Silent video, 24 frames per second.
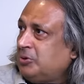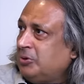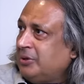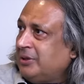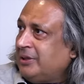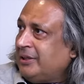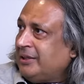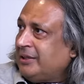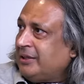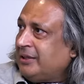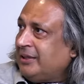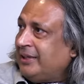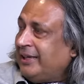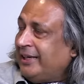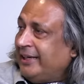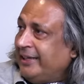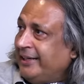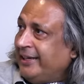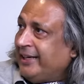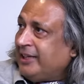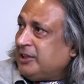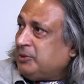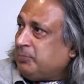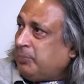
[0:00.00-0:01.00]
So
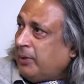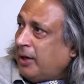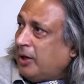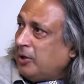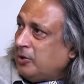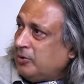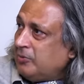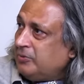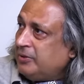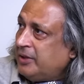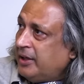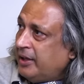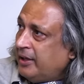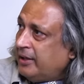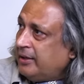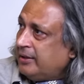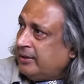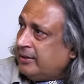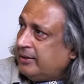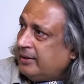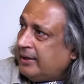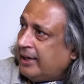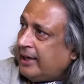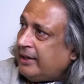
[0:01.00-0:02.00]
India is part of their
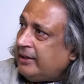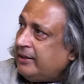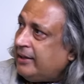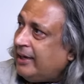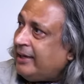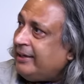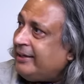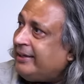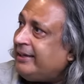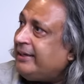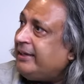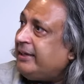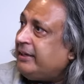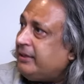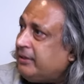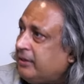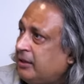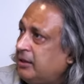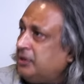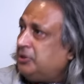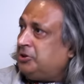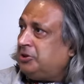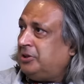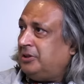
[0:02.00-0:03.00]
culture. Identity and
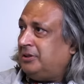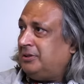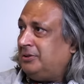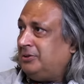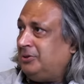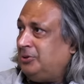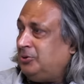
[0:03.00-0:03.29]
culture.